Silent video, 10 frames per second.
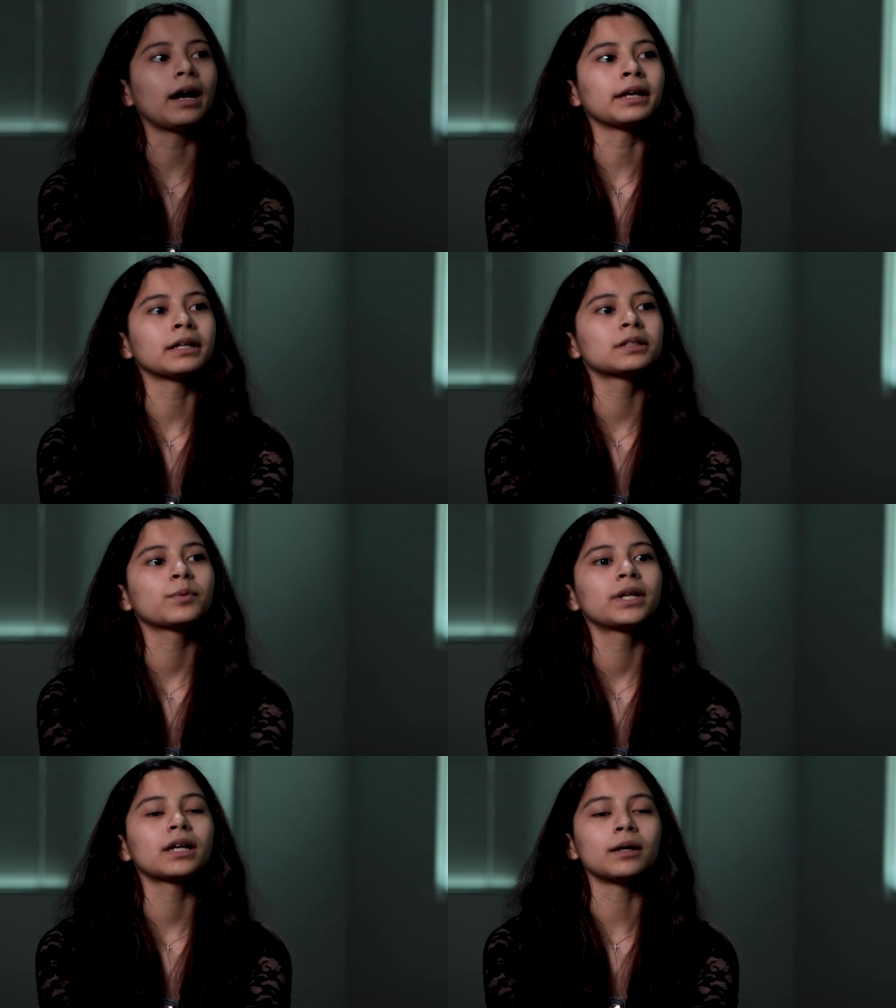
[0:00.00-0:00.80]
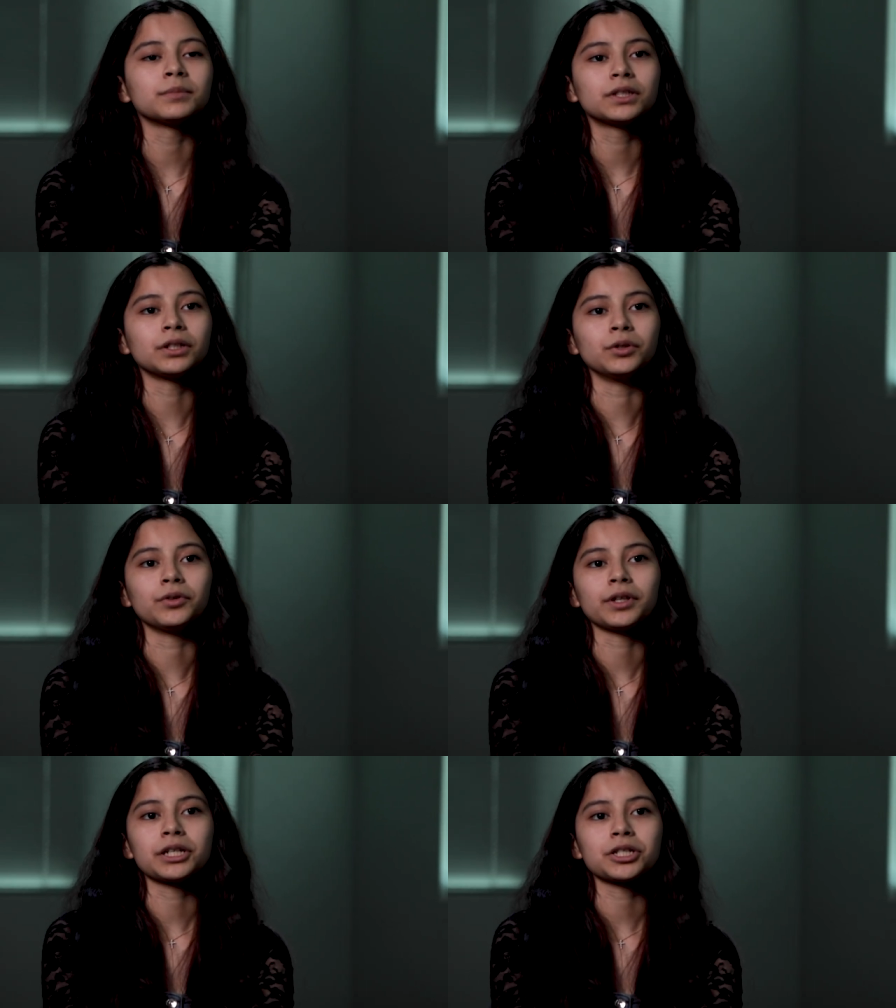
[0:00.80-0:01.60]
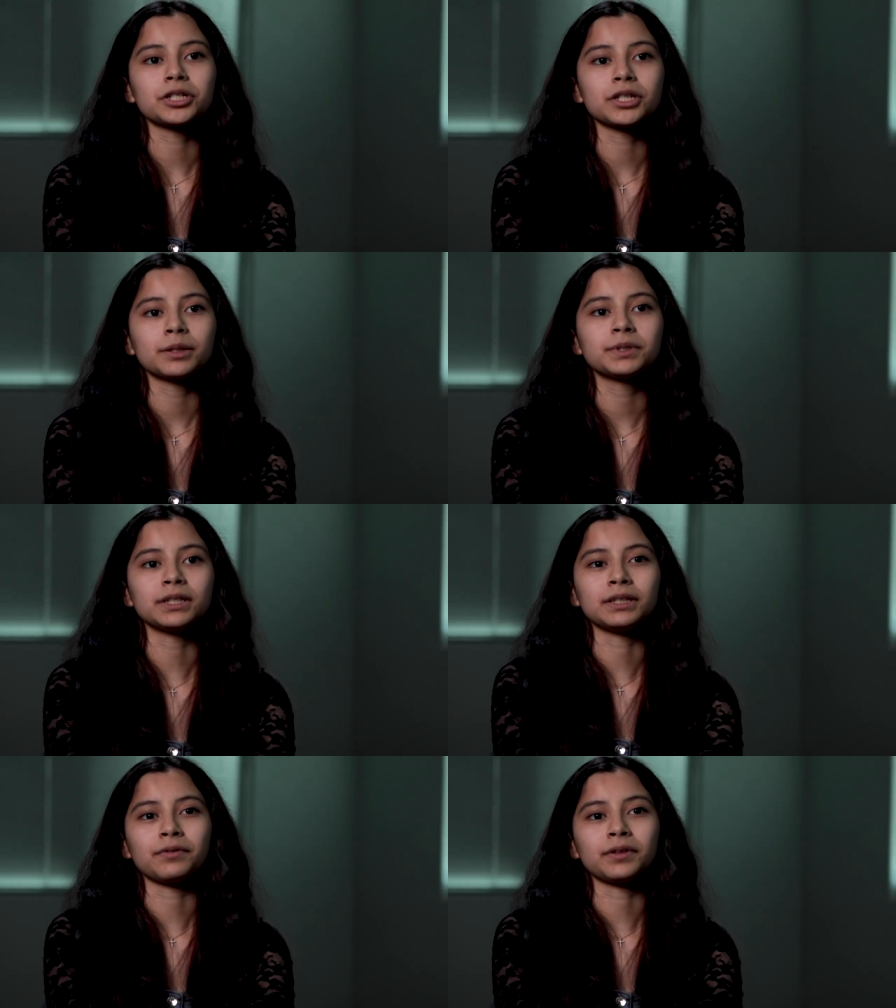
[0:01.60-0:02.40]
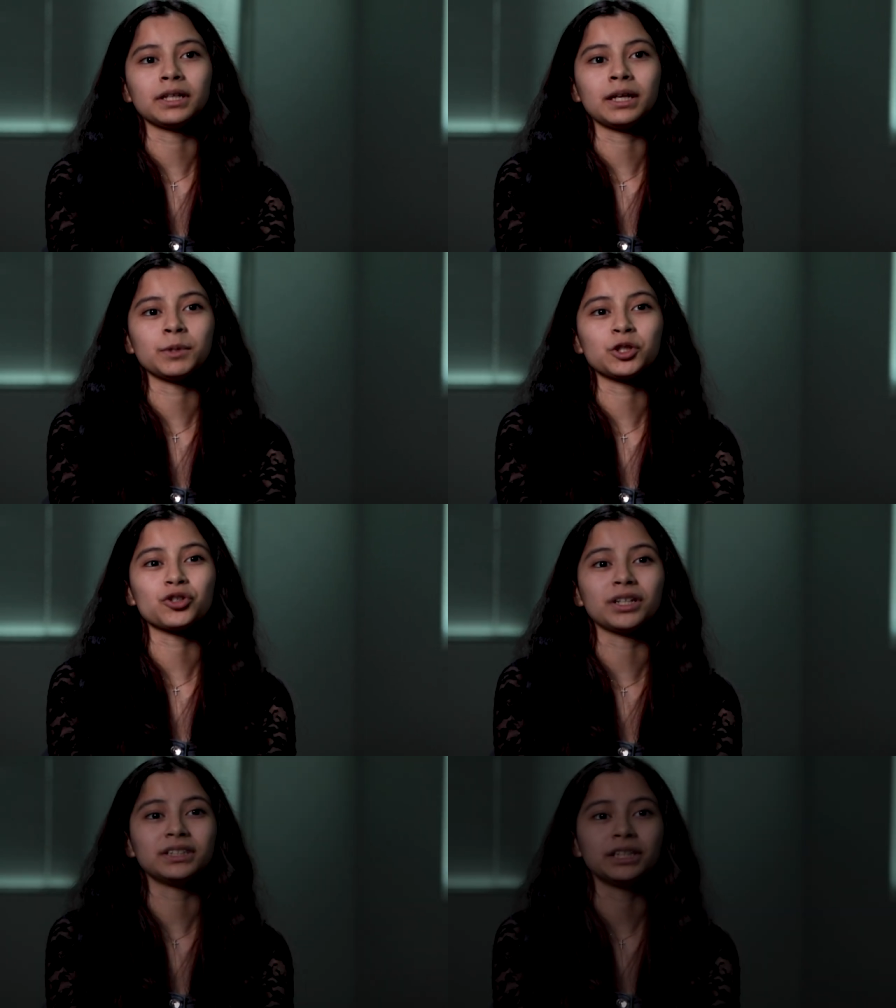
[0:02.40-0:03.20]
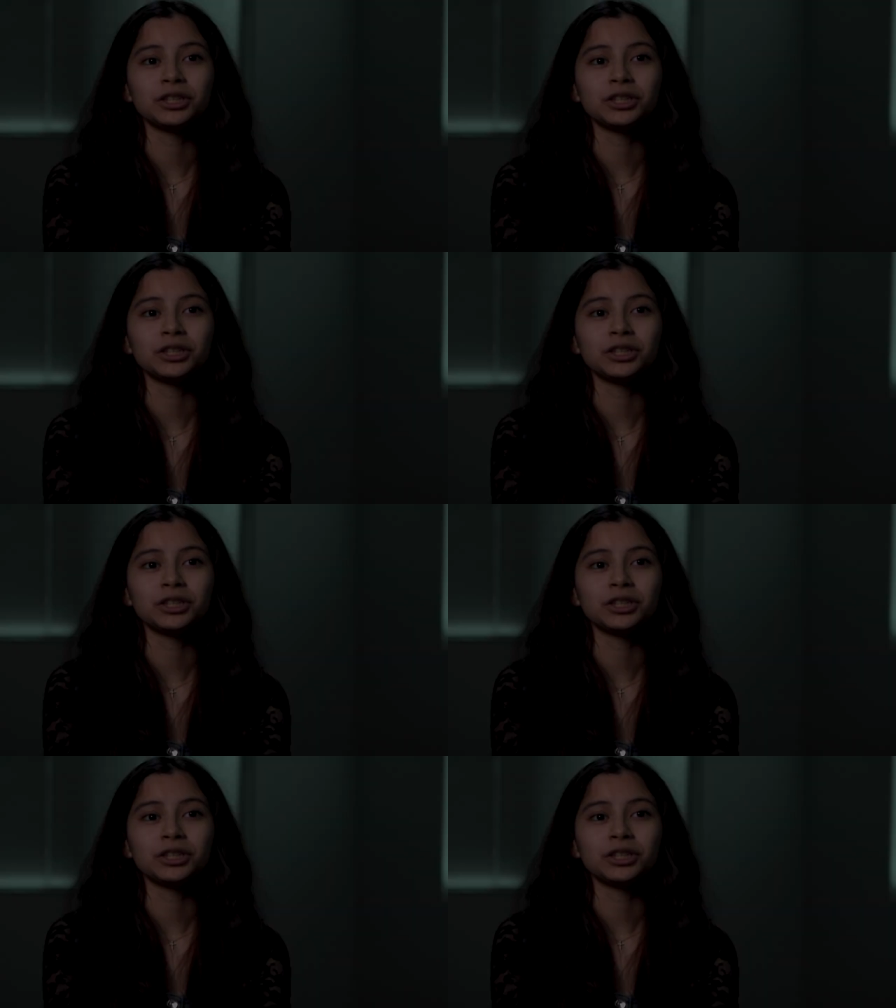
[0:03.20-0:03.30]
I guess when it comes to new relationships, it definitely gave me trust